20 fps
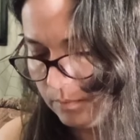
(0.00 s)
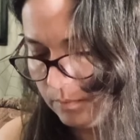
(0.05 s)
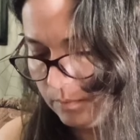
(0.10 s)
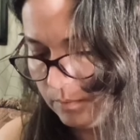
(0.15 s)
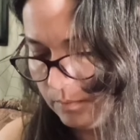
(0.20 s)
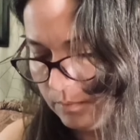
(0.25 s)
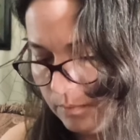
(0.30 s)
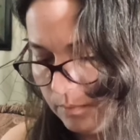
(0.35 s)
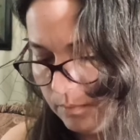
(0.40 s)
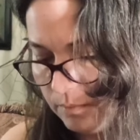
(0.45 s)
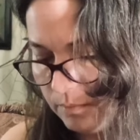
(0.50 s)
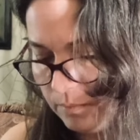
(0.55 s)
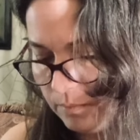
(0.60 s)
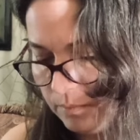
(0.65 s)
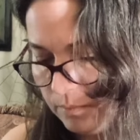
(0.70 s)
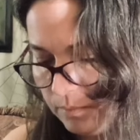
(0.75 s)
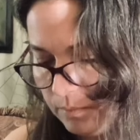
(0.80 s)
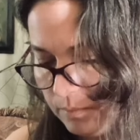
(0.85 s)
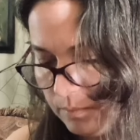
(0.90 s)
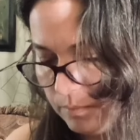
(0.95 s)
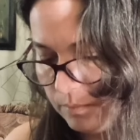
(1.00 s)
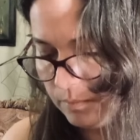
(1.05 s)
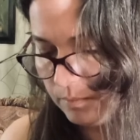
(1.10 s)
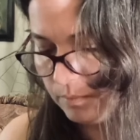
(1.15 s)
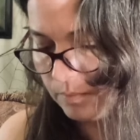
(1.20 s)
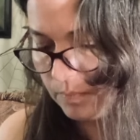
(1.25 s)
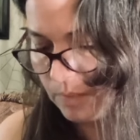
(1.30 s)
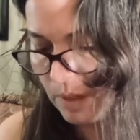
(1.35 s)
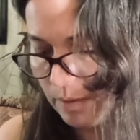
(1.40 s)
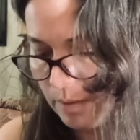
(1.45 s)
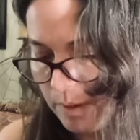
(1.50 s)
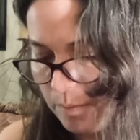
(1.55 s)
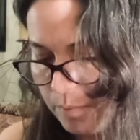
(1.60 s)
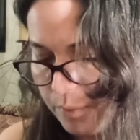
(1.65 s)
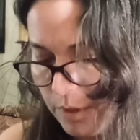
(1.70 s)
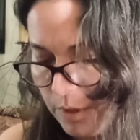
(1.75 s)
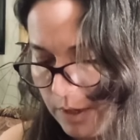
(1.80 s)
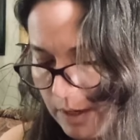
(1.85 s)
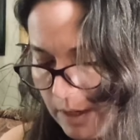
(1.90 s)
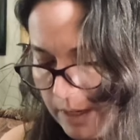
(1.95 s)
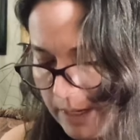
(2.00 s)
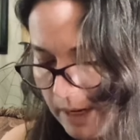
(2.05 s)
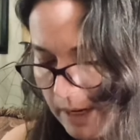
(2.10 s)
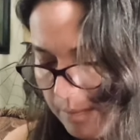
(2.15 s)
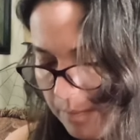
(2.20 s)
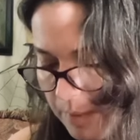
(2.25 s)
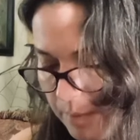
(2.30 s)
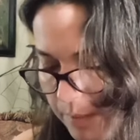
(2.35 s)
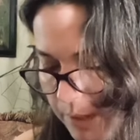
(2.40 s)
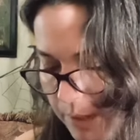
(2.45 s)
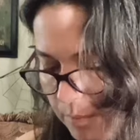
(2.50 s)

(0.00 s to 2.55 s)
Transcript: I'm going to put it on, yep, I'm going to